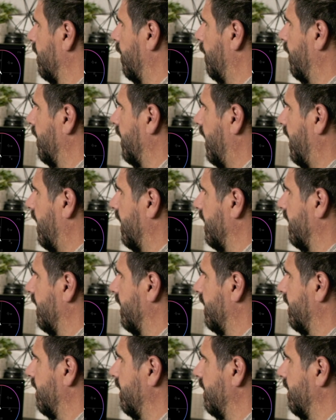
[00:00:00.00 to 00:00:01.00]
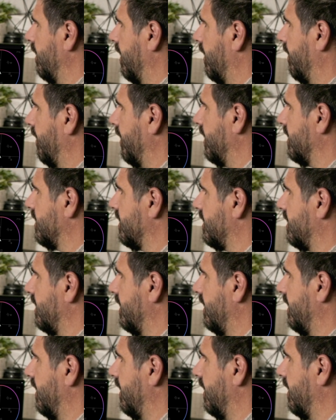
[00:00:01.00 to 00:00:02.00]
going on here that we can
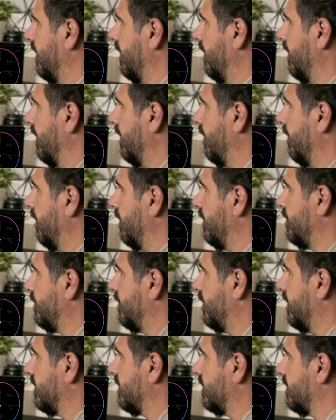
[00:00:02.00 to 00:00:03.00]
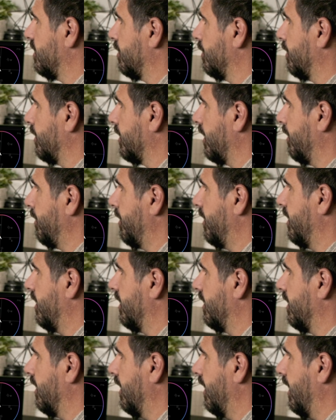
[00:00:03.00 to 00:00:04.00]
see. Just so we're coming
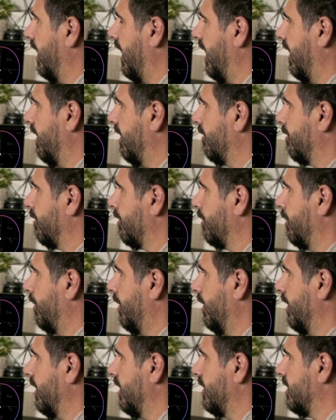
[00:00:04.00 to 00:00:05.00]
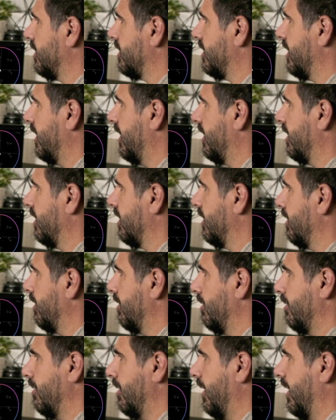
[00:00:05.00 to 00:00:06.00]
in, from what I understand,
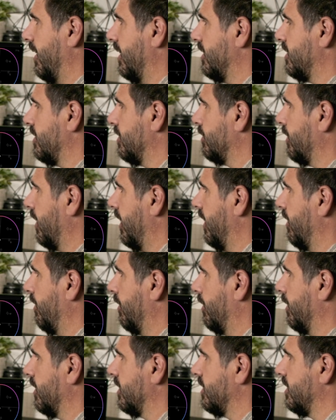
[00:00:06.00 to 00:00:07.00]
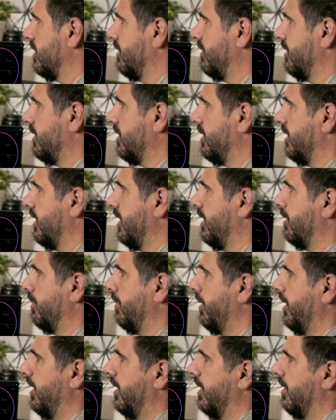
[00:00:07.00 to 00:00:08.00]
and this is why it works, DaVinci
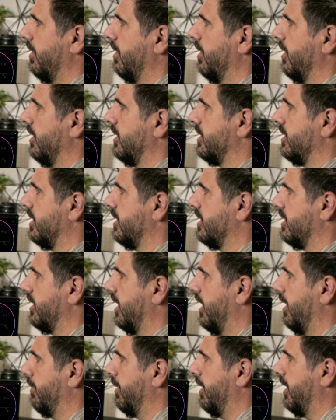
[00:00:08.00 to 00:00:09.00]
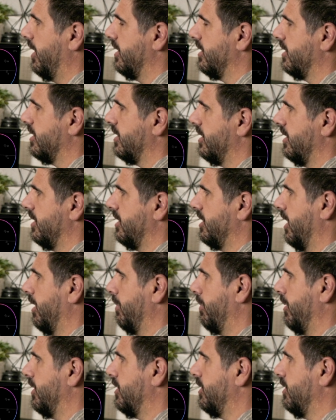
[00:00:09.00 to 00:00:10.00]
Intermediate is the same as the
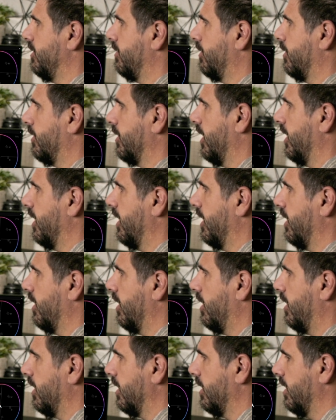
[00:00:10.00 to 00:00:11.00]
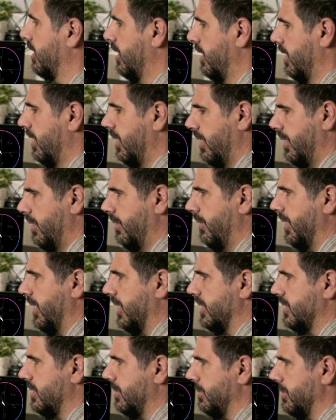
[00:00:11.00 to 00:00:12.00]
JP2499 log. We
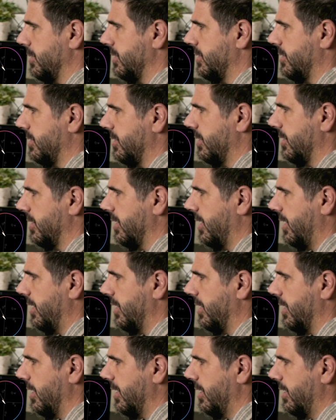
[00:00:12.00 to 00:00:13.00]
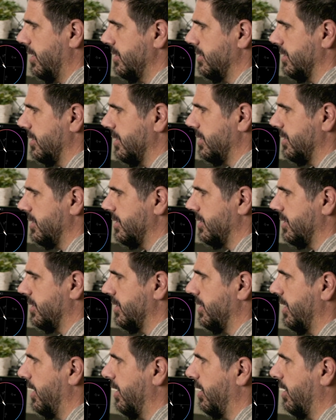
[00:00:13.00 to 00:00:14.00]
got something turned on there, so let's just
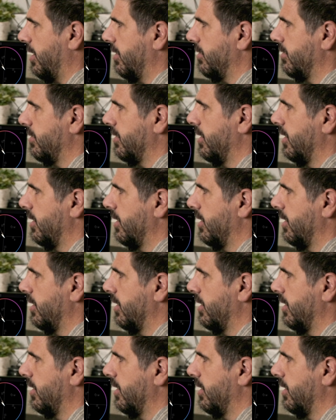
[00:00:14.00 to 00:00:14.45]
turn that off.